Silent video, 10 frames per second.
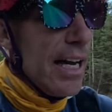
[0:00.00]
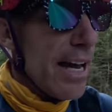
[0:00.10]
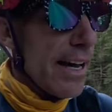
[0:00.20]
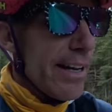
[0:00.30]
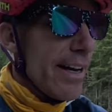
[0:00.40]

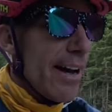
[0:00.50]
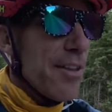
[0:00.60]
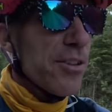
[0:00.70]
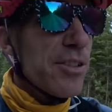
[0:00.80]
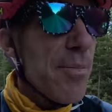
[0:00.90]
And
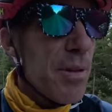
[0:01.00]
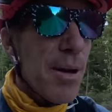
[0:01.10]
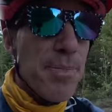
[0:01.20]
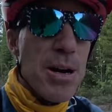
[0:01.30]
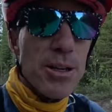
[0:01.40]
there's something
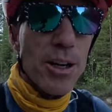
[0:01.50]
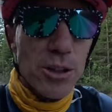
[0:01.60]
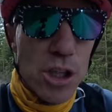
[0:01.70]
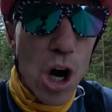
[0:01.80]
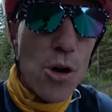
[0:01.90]
up here
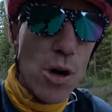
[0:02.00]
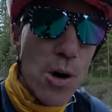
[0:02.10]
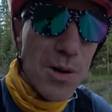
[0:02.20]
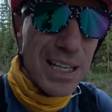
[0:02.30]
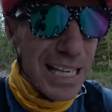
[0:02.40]
called
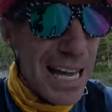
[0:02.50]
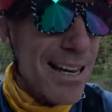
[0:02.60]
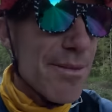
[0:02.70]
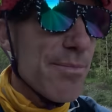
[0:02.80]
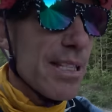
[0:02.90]
Coco
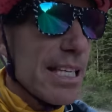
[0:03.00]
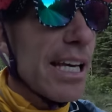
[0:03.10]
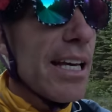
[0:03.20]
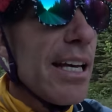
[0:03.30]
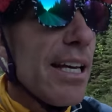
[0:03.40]
Claims,
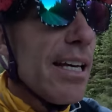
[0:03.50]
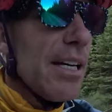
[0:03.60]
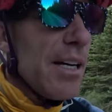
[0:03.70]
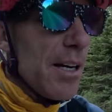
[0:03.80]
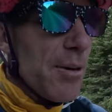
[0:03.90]

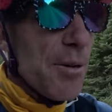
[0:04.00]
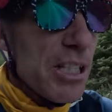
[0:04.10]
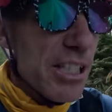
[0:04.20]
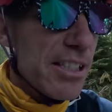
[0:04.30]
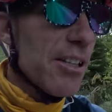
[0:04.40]

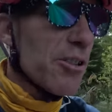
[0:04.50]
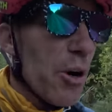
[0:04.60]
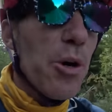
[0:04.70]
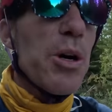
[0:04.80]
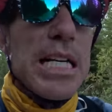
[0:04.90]
which is
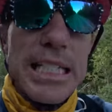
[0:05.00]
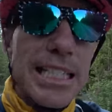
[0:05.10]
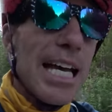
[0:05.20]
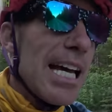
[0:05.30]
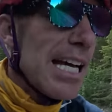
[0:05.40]

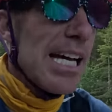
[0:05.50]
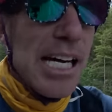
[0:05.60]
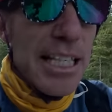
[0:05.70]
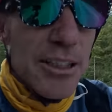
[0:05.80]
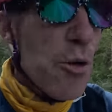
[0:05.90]
notorious,
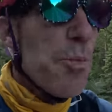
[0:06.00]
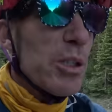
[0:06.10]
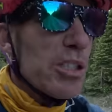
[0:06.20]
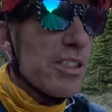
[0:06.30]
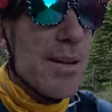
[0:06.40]

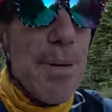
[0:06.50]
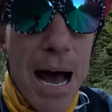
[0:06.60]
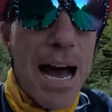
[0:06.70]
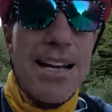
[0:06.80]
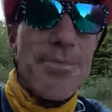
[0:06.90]
super steep
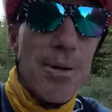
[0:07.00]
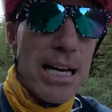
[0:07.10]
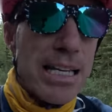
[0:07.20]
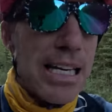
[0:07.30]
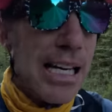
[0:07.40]

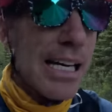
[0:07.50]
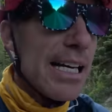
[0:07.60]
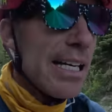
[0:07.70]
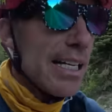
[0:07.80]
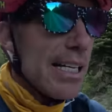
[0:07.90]
hike-a-bike.
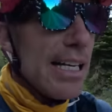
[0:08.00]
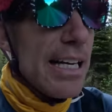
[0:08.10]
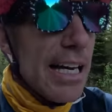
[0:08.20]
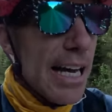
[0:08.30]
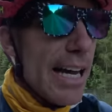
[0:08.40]

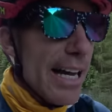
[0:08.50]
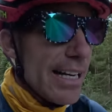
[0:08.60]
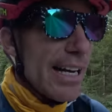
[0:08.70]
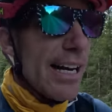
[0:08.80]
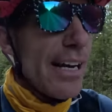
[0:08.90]

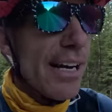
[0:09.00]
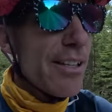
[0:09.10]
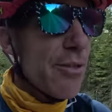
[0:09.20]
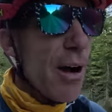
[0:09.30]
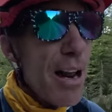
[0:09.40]
And
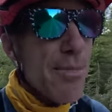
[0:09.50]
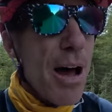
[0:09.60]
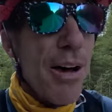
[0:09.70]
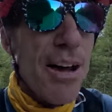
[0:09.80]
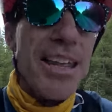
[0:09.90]
it's right at
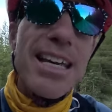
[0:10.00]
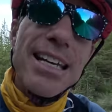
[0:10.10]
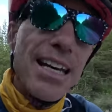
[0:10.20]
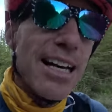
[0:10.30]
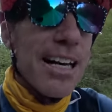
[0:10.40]
about, I
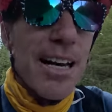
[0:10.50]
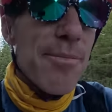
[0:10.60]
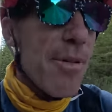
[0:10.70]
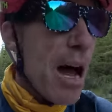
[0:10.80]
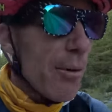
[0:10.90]
think,
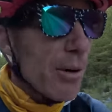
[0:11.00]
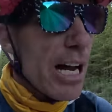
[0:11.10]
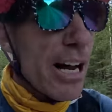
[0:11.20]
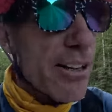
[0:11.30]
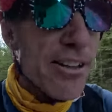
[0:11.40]
mile
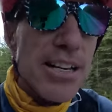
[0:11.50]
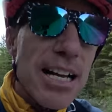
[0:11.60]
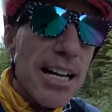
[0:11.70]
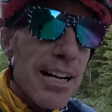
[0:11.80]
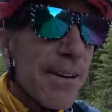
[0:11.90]

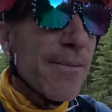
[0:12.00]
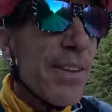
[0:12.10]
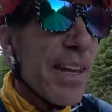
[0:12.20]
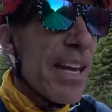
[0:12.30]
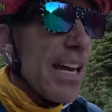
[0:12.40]
100.
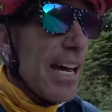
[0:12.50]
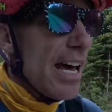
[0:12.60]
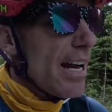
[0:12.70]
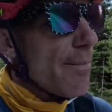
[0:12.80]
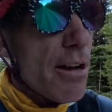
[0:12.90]

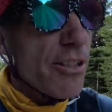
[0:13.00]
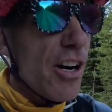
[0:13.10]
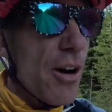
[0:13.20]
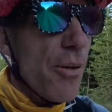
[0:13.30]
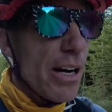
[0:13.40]
And I'm not
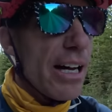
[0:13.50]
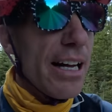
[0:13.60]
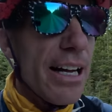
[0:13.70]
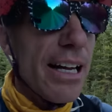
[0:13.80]
sure I wanna